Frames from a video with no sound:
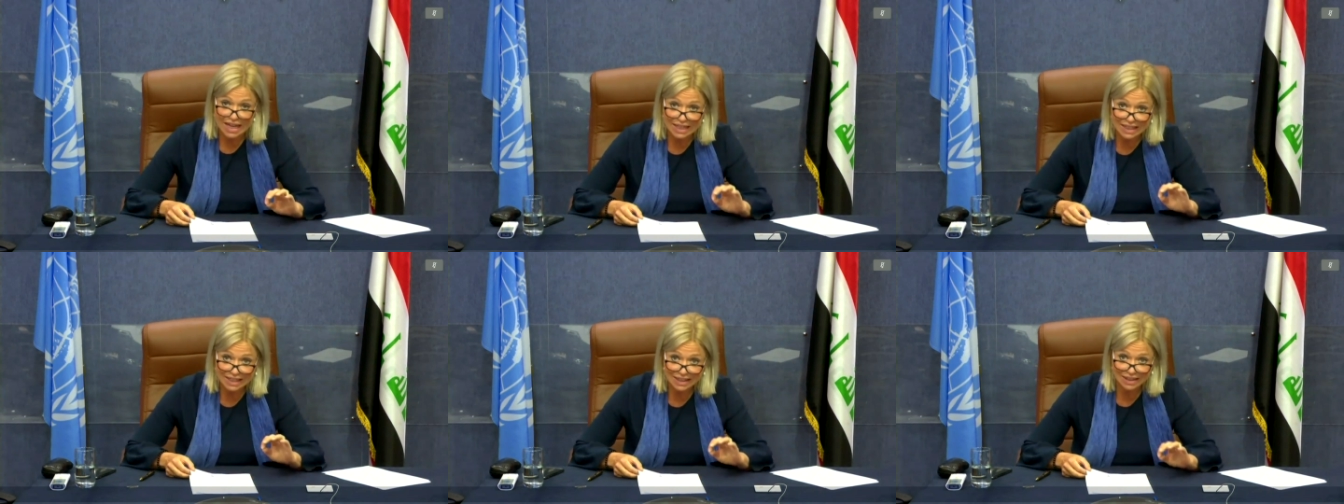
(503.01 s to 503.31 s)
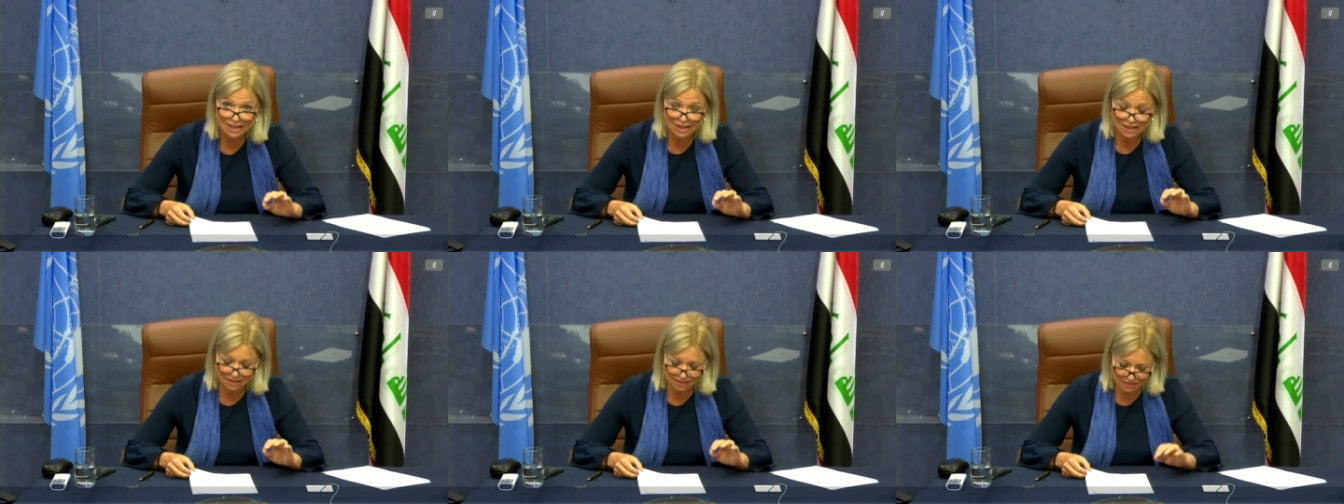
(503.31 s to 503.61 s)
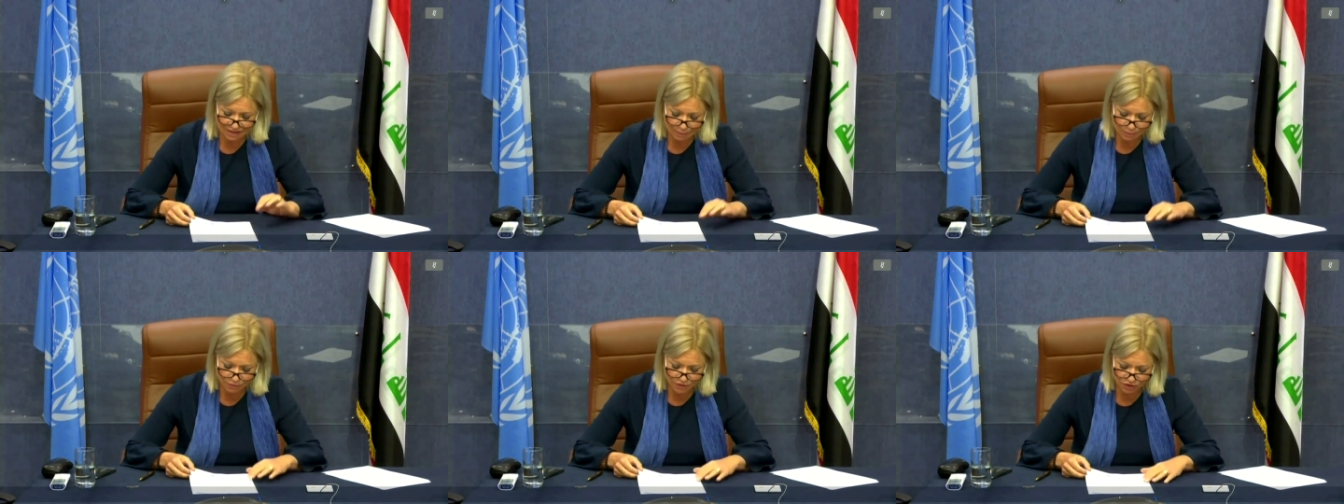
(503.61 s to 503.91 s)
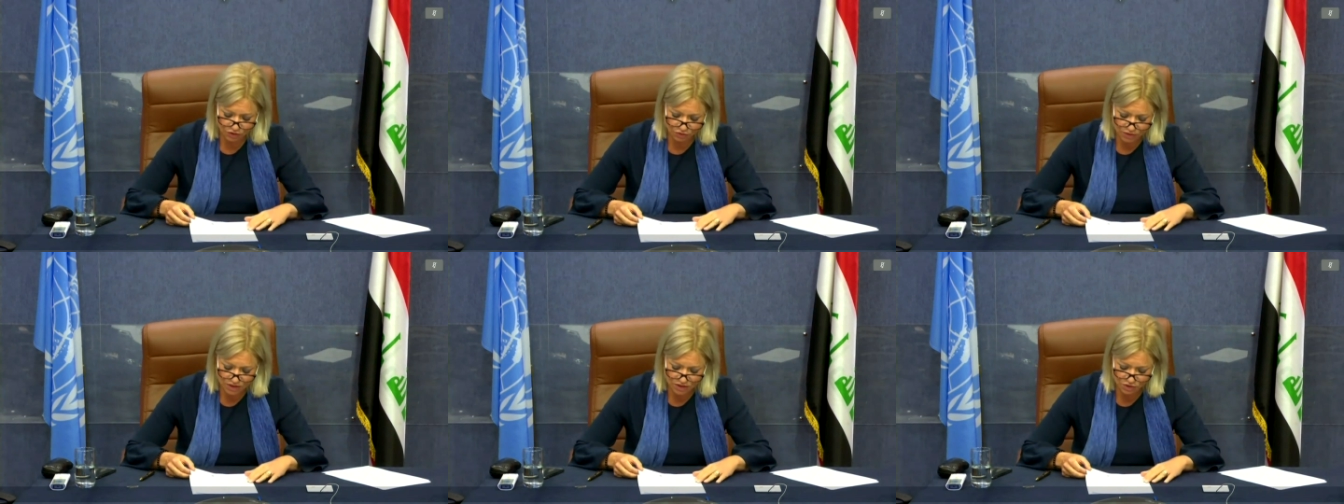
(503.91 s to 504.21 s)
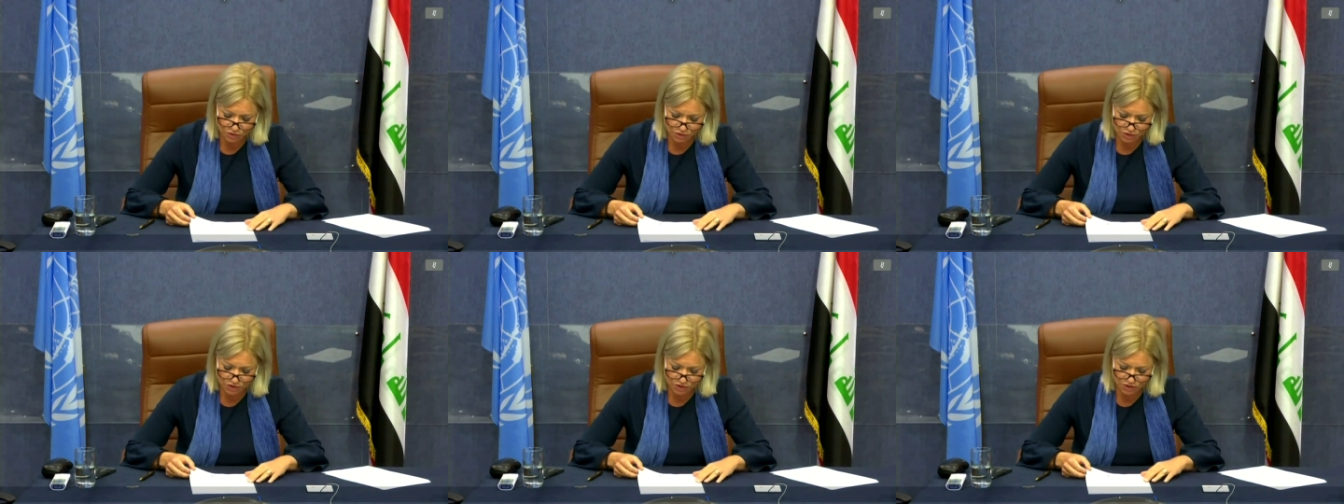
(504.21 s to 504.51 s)
any attempted
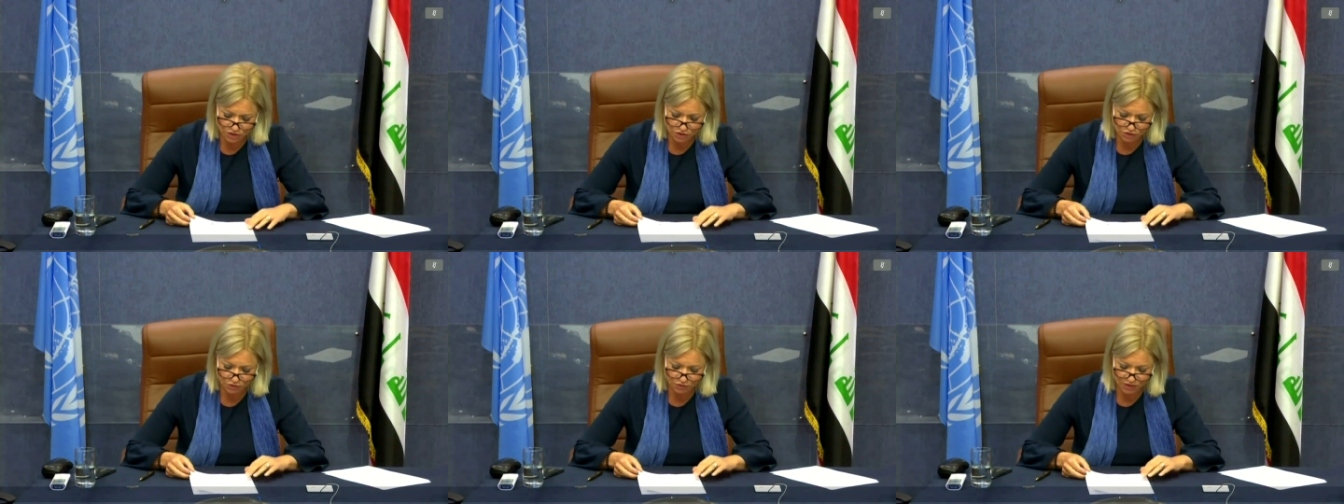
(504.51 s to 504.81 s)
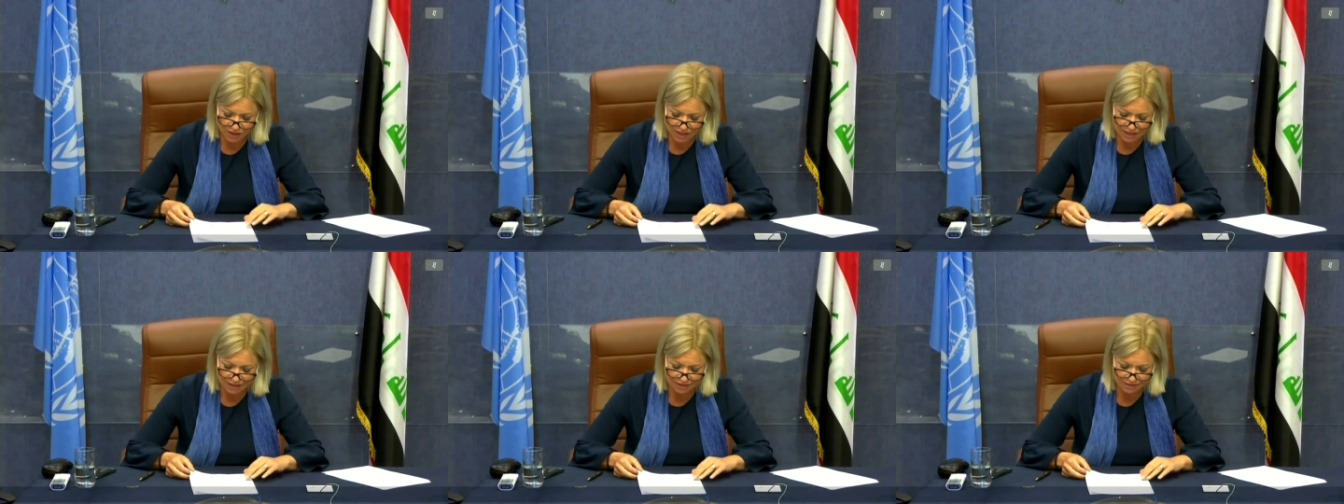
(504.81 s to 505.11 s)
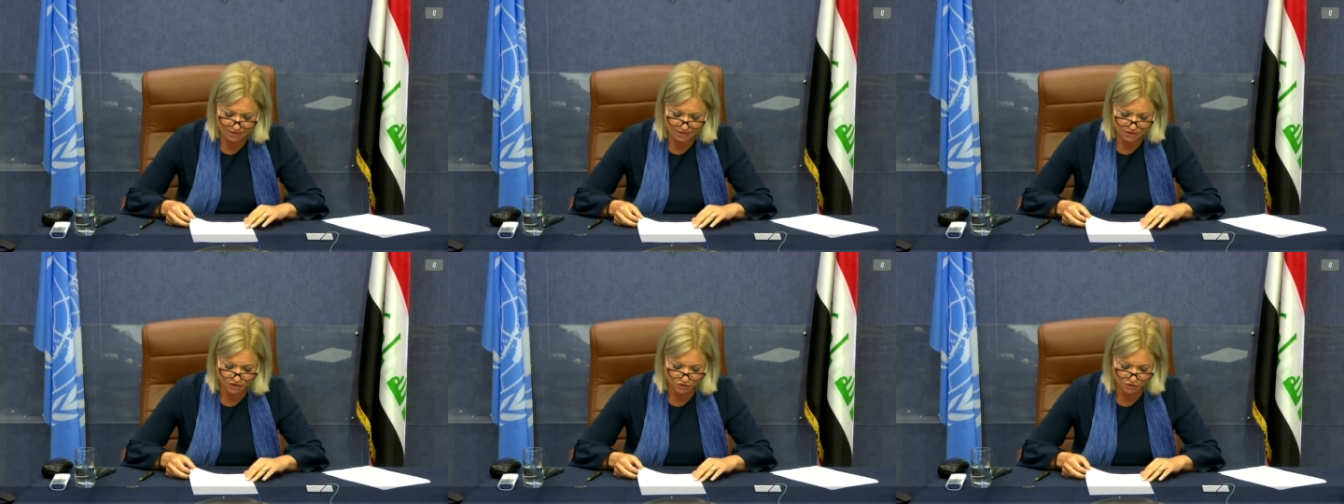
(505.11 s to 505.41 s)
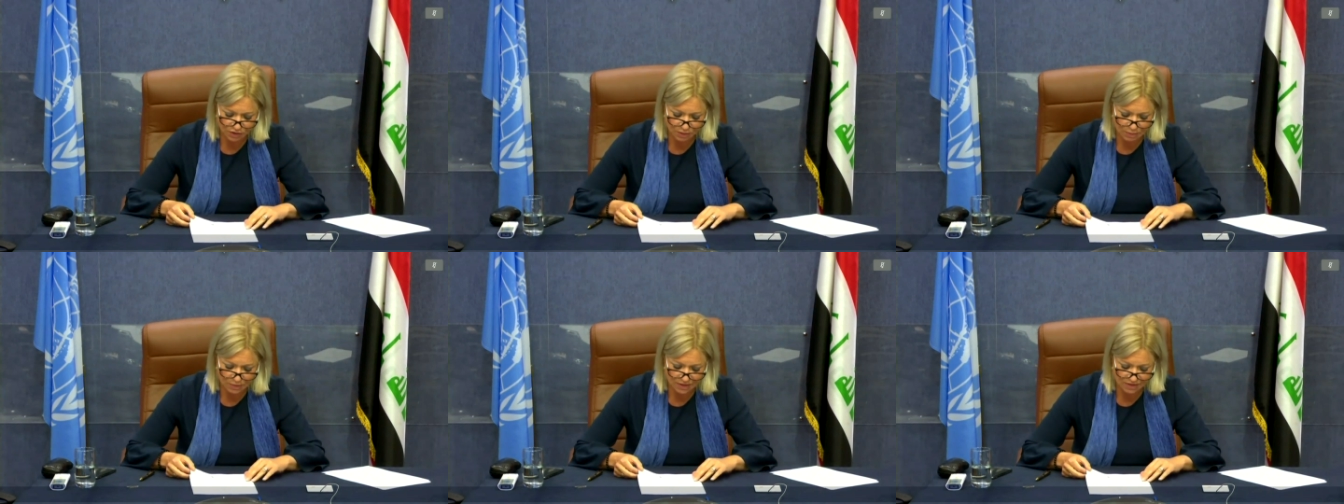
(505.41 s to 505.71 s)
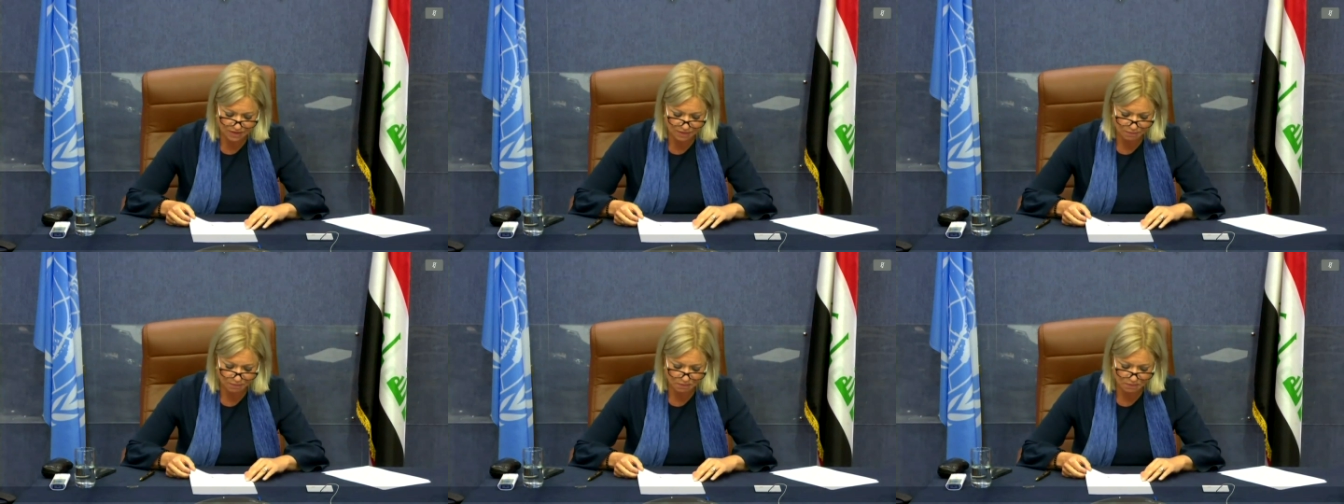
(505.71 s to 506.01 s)
resurgence of violent
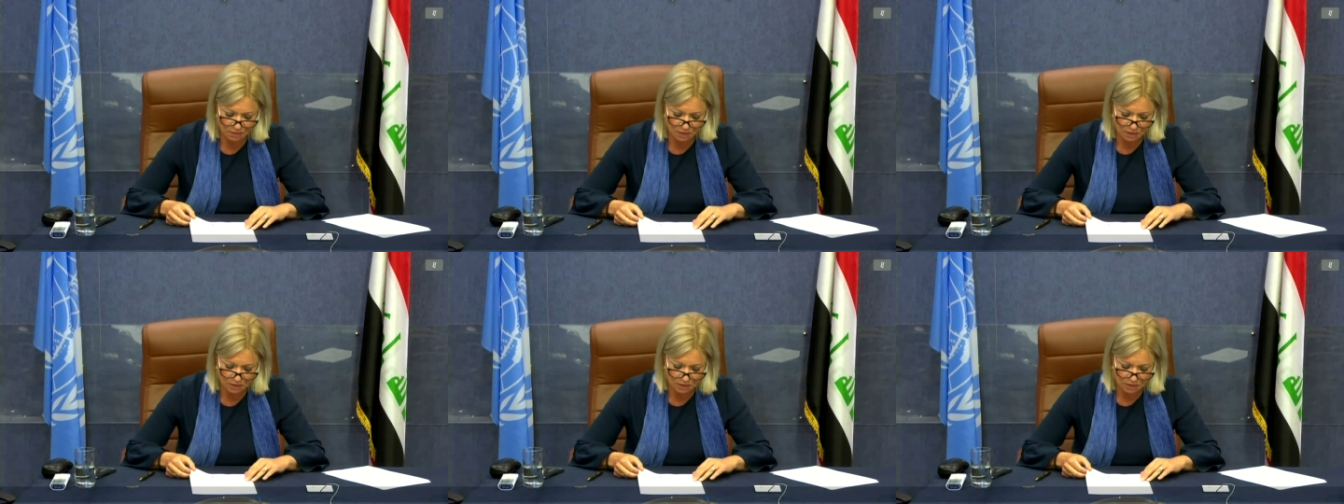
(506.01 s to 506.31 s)
extremism.